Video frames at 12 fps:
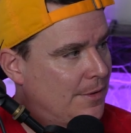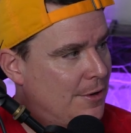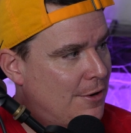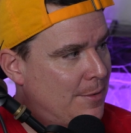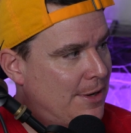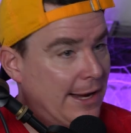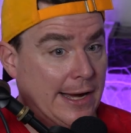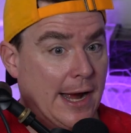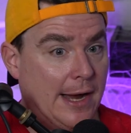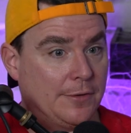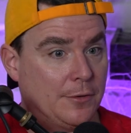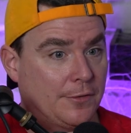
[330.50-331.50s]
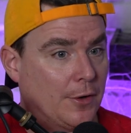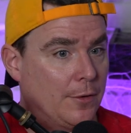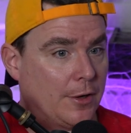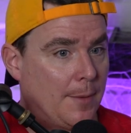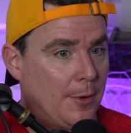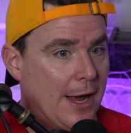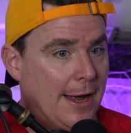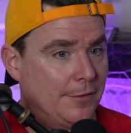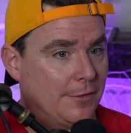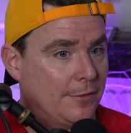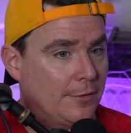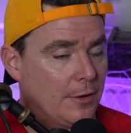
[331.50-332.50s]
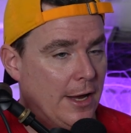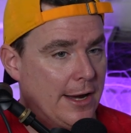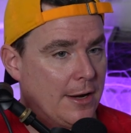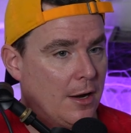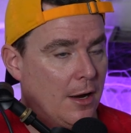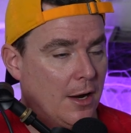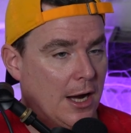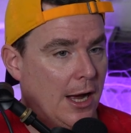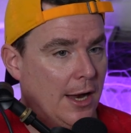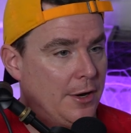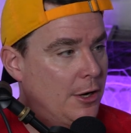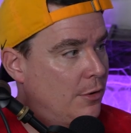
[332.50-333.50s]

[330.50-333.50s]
You know what I mean? Like guys who just own a couple houses or like a condo